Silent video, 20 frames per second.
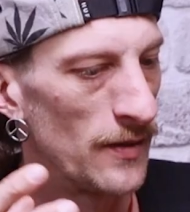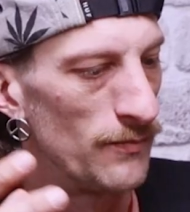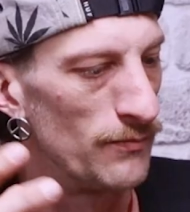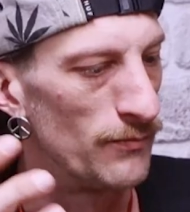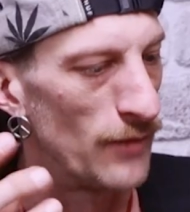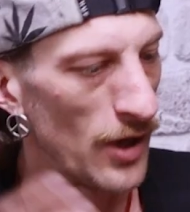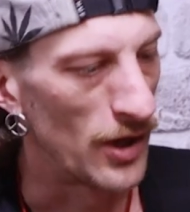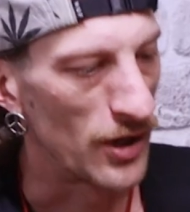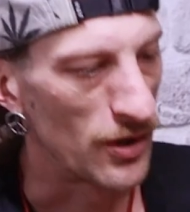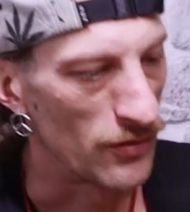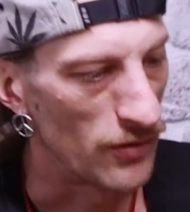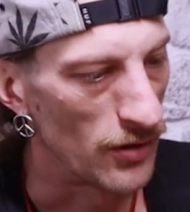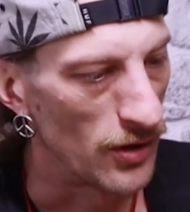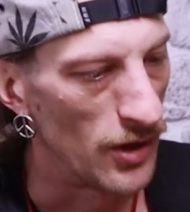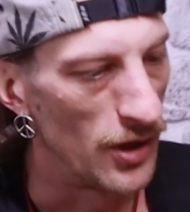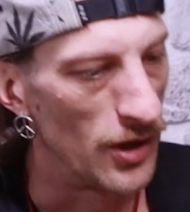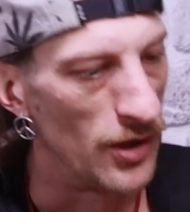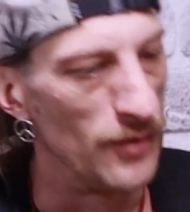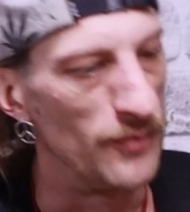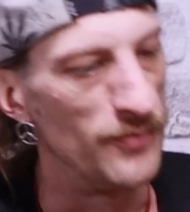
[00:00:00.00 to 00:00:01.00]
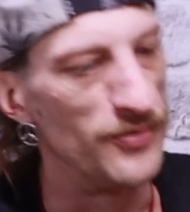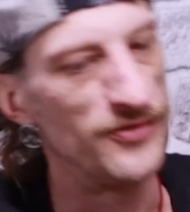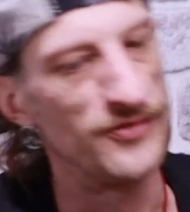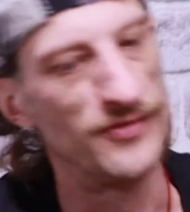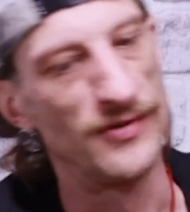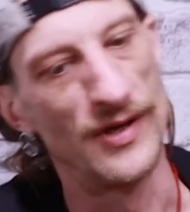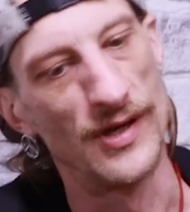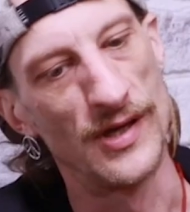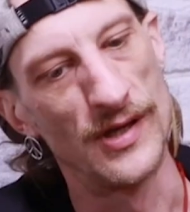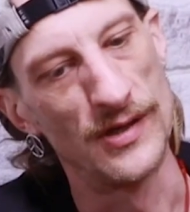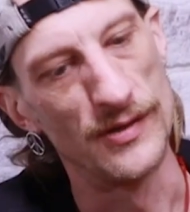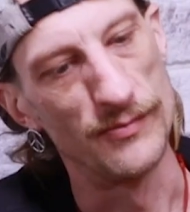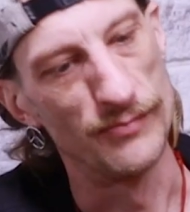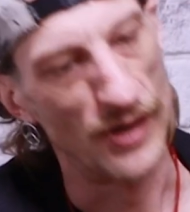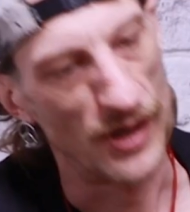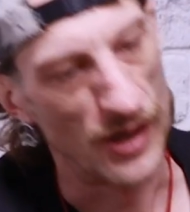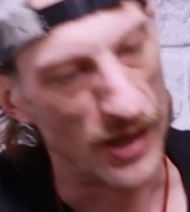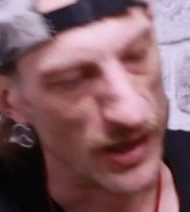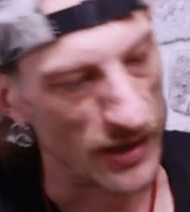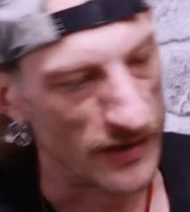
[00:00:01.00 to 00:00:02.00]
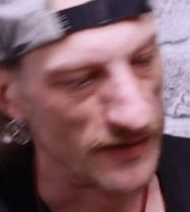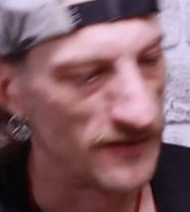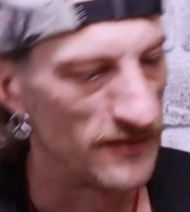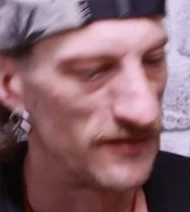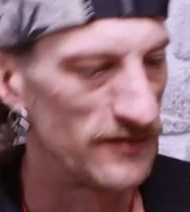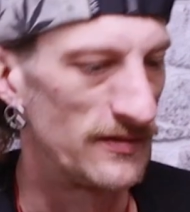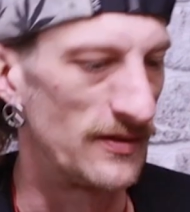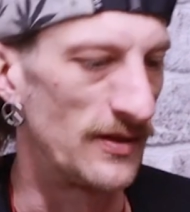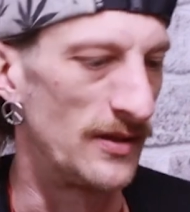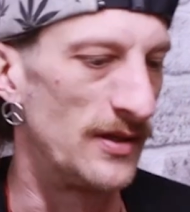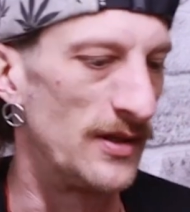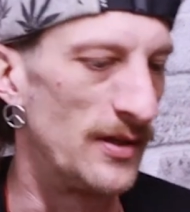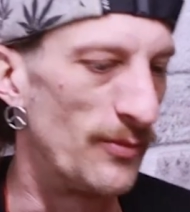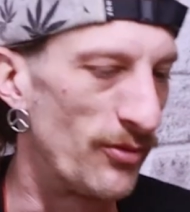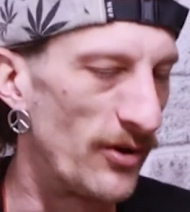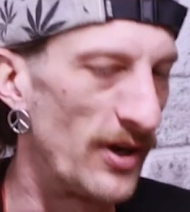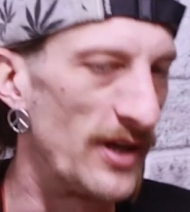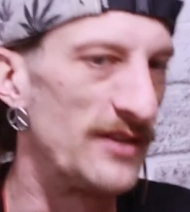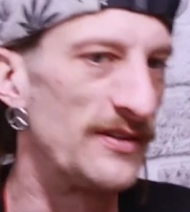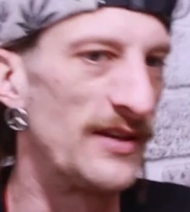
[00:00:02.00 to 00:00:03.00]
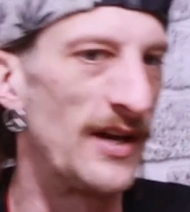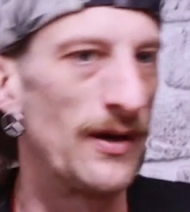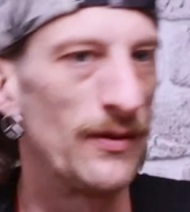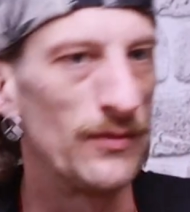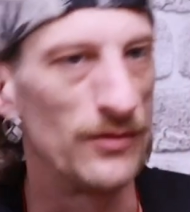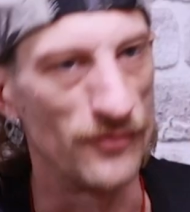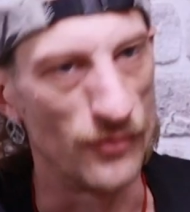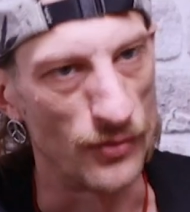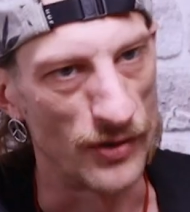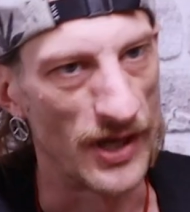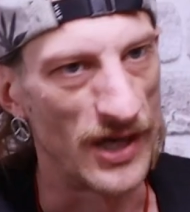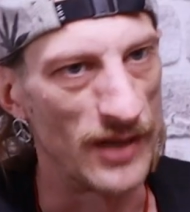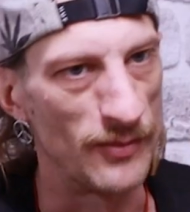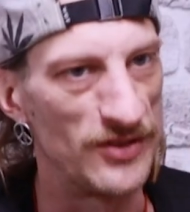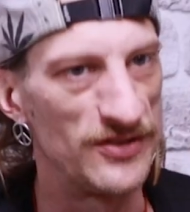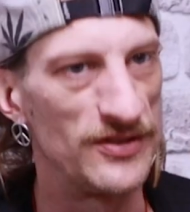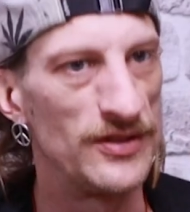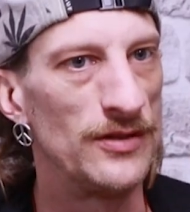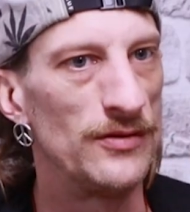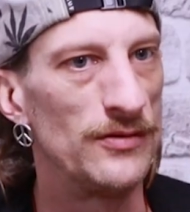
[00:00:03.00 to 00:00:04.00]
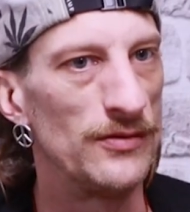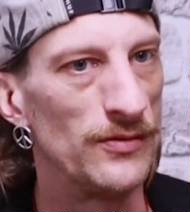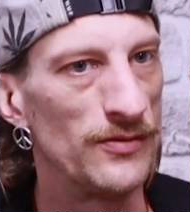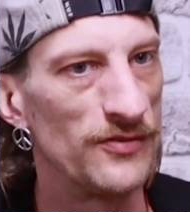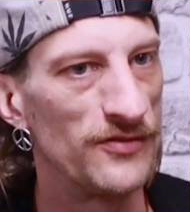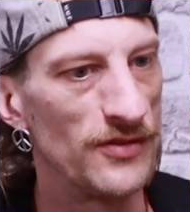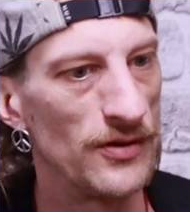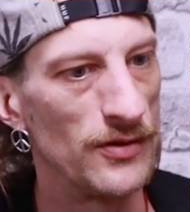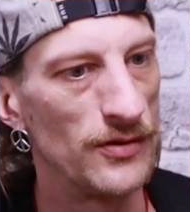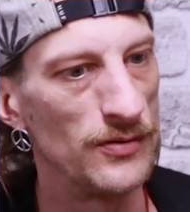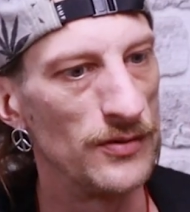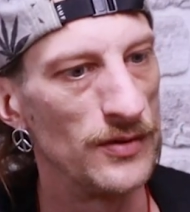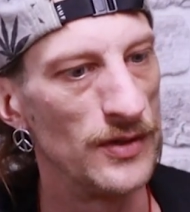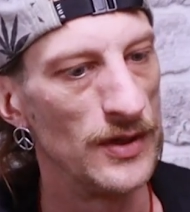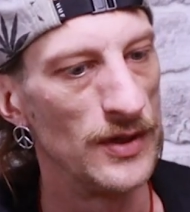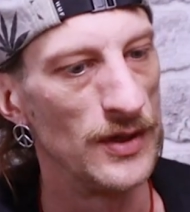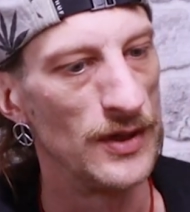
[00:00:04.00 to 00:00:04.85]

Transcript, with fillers: microbes and bugs and the breakdown of organic material. So